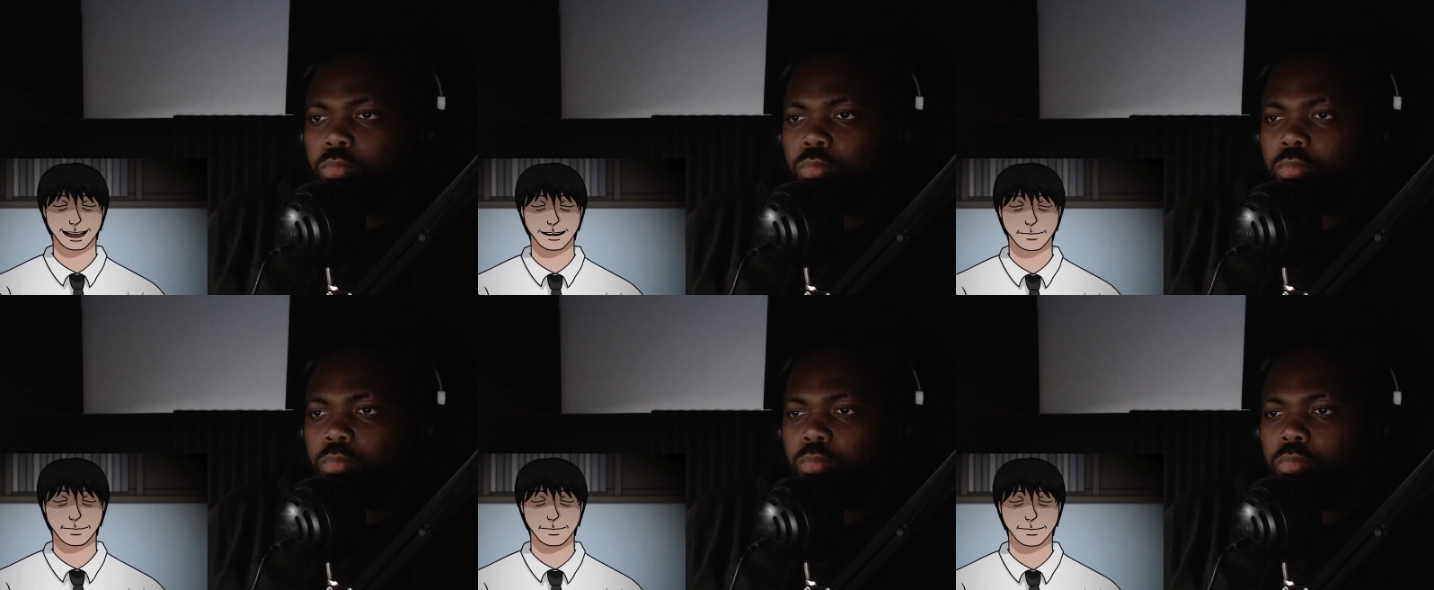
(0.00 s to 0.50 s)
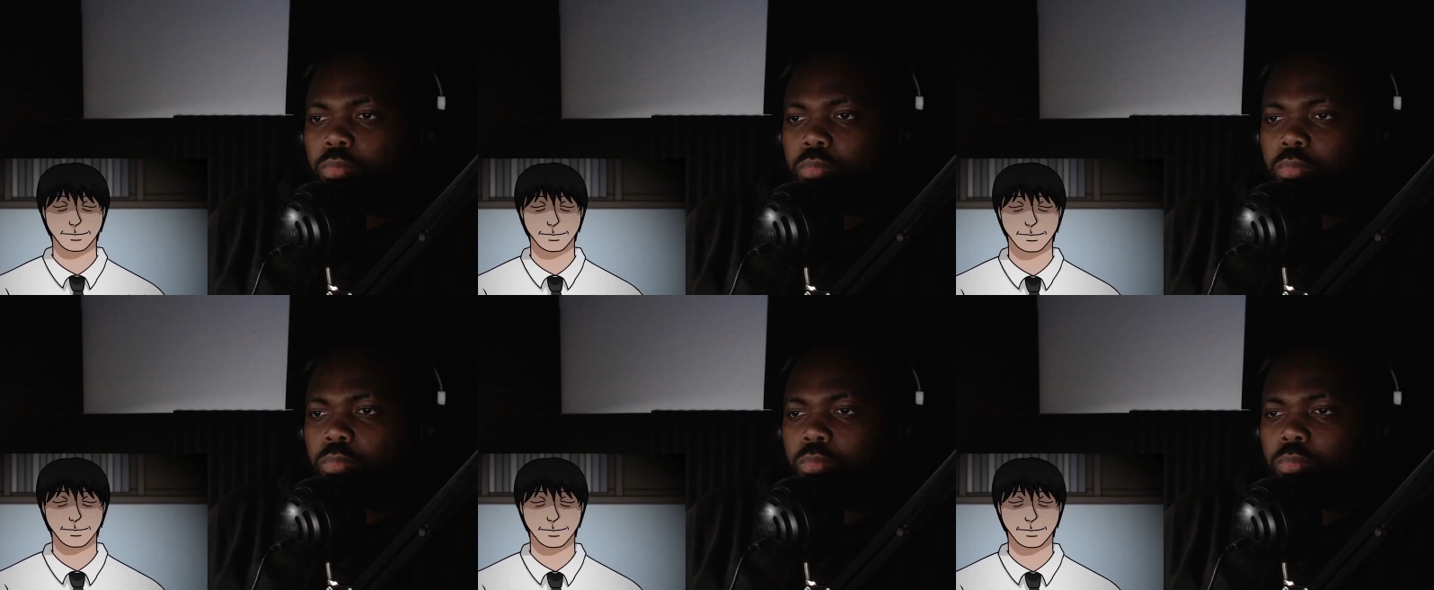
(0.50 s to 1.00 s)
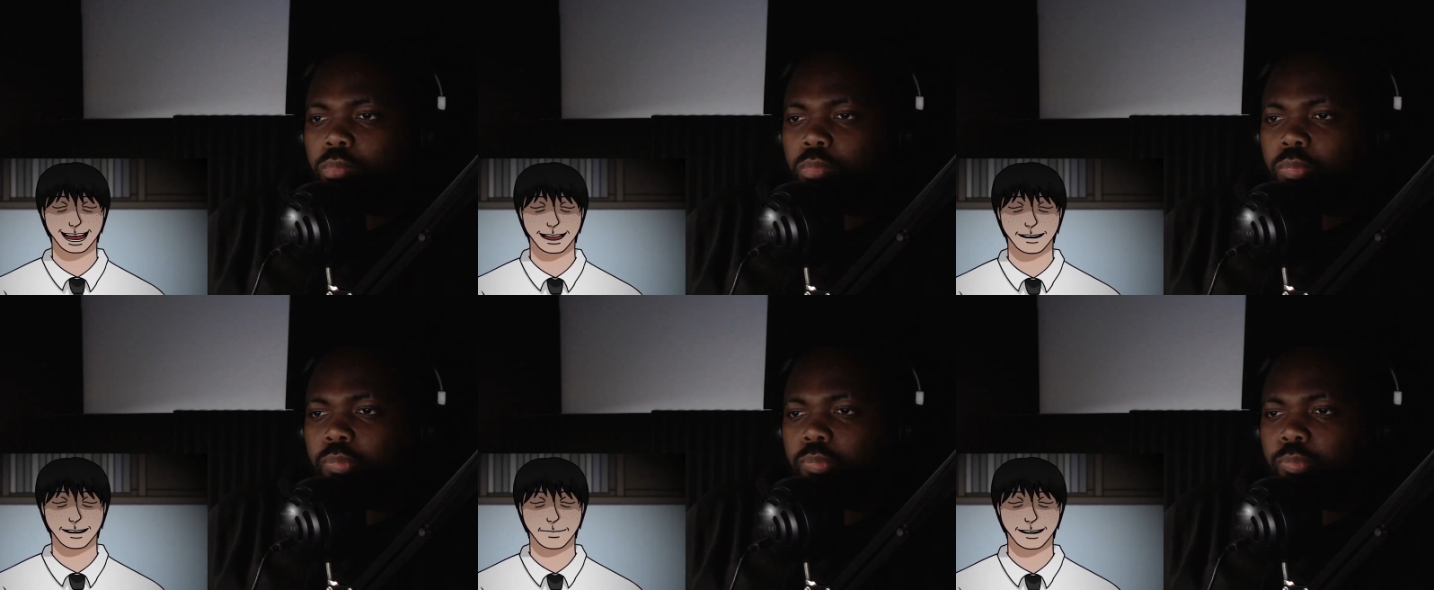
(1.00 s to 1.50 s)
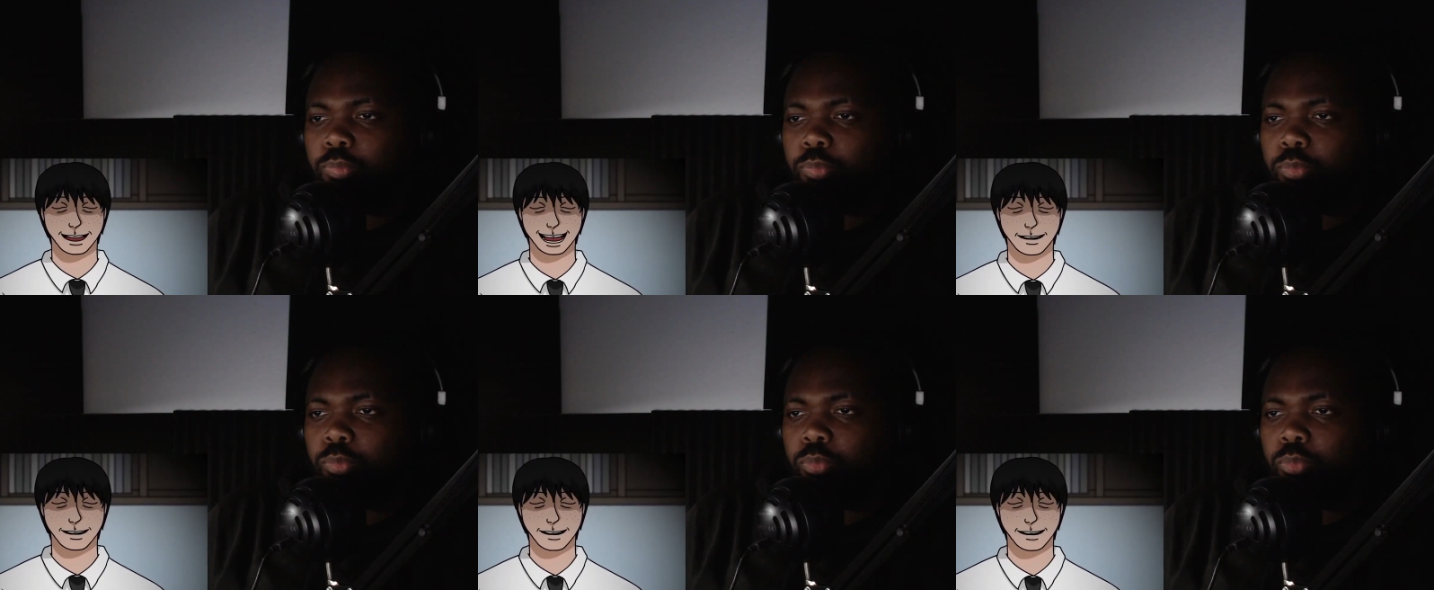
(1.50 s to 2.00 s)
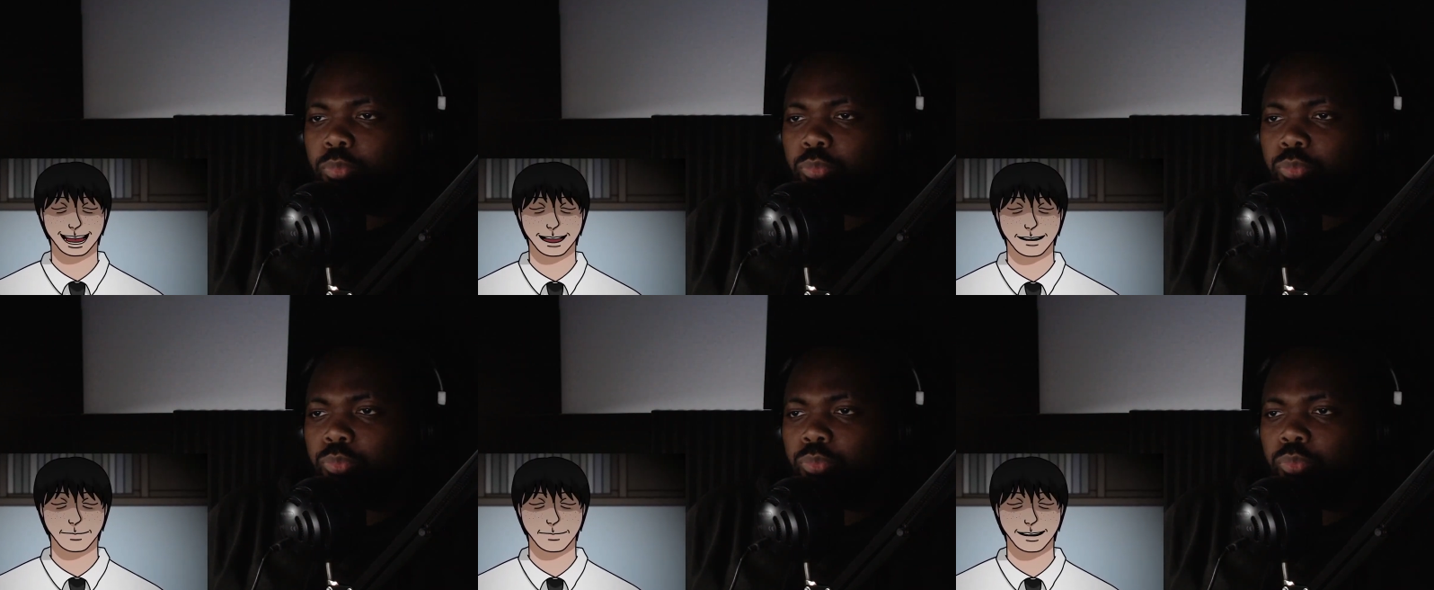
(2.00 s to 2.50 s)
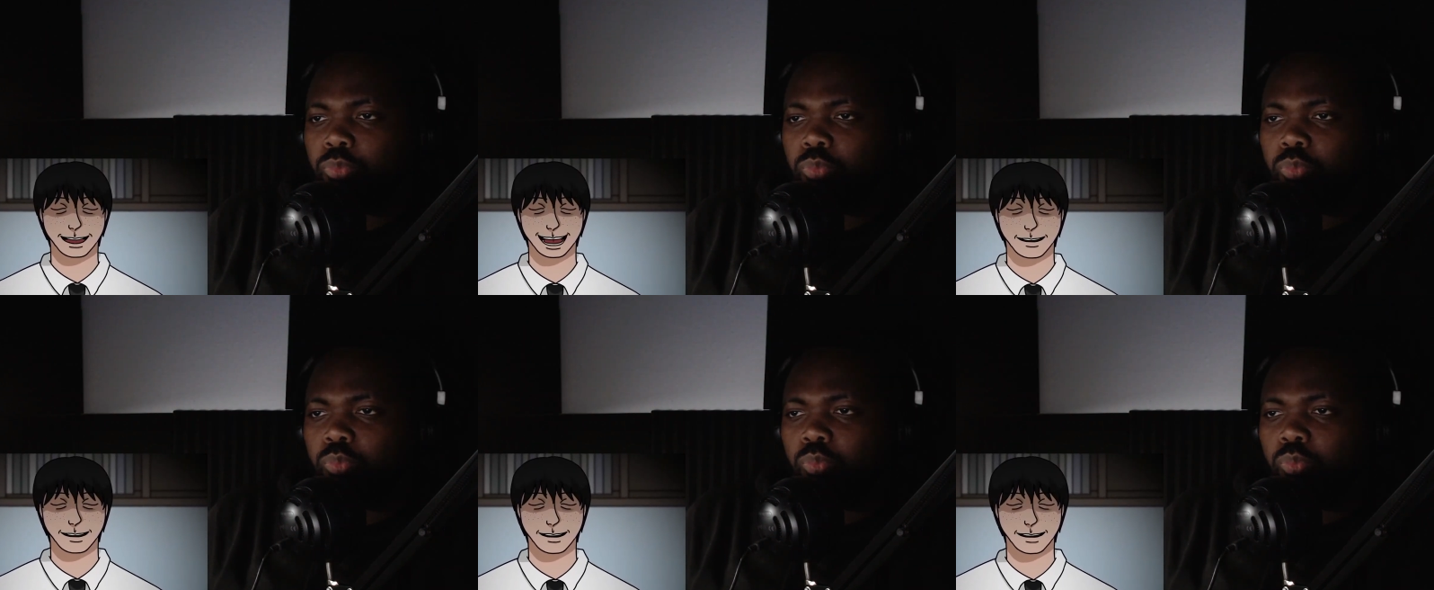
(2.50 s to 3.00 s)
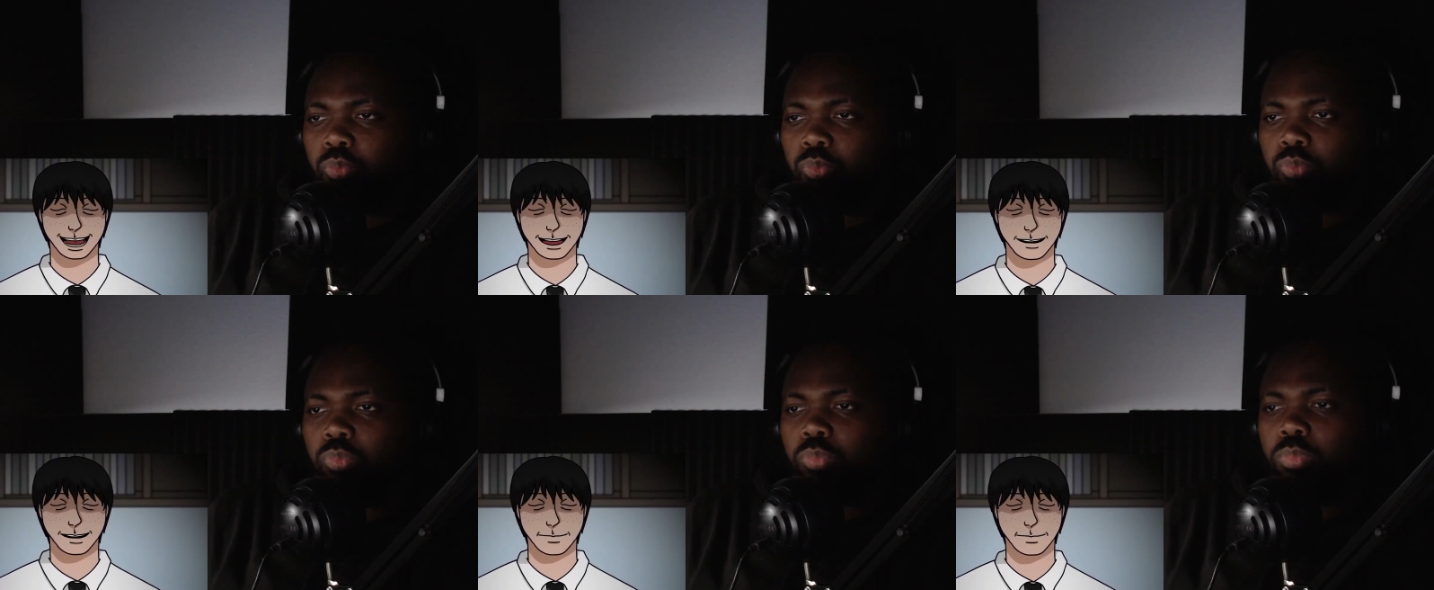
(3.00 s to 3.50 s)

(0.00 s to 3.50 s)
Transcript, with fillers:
Speaker 1: you. The way you react is so funny.